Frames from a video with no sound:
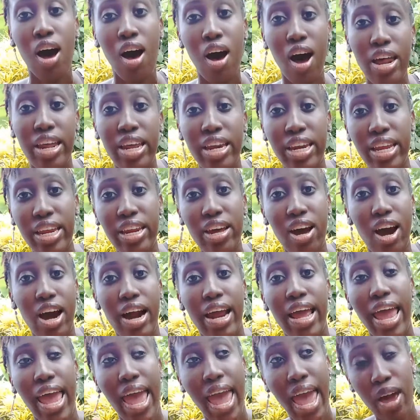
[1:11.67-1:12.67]
All you need
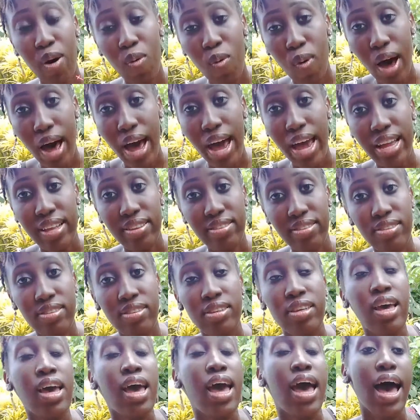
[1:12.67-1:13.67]
are egg
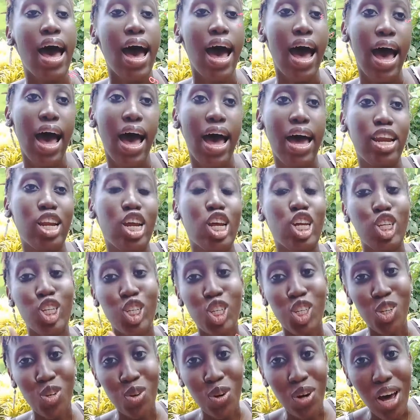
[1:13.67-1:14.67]
whites and
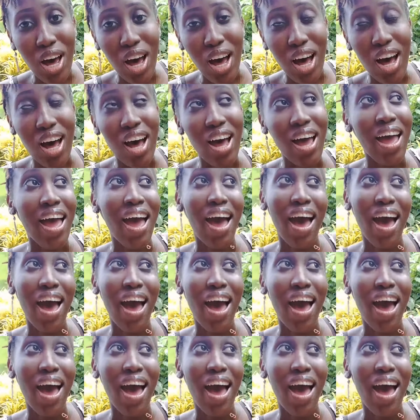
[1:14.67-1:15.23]
sugar